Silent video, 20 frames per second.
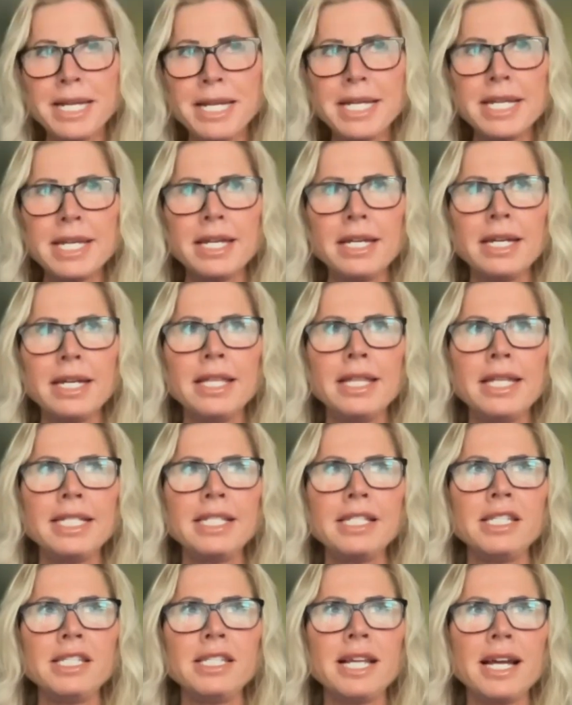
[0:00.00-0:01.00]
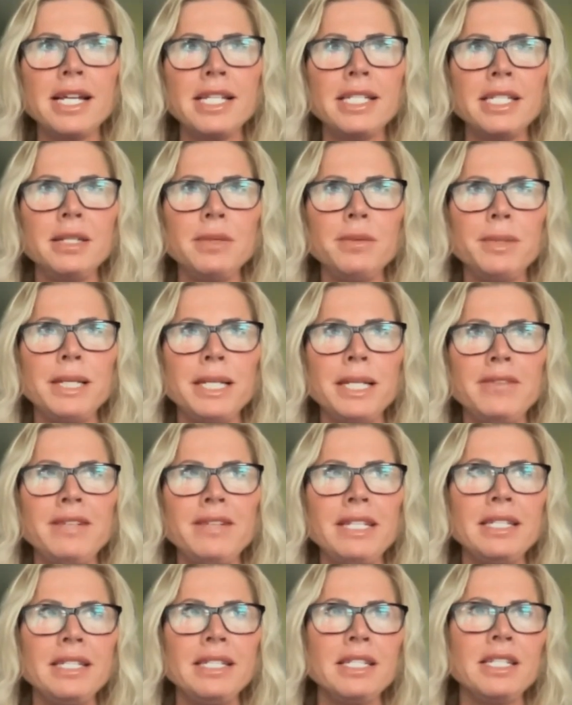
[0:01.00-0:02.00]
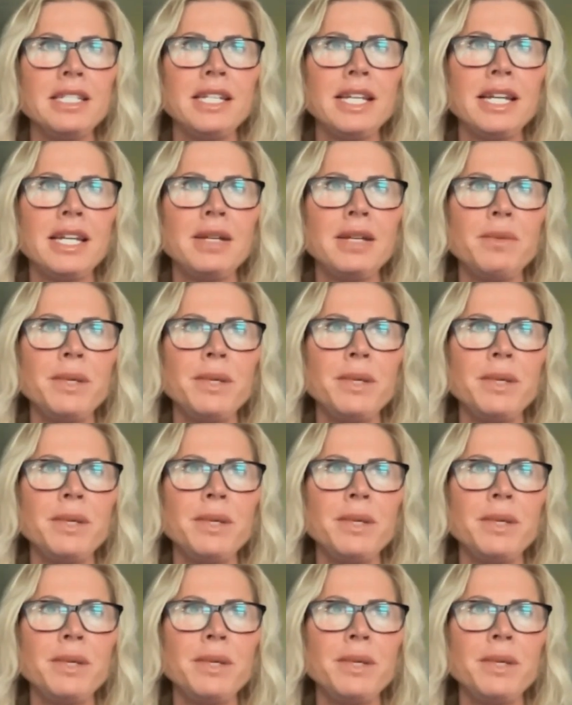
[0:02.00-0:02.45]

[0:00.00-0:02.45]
thinking in this society we live in today,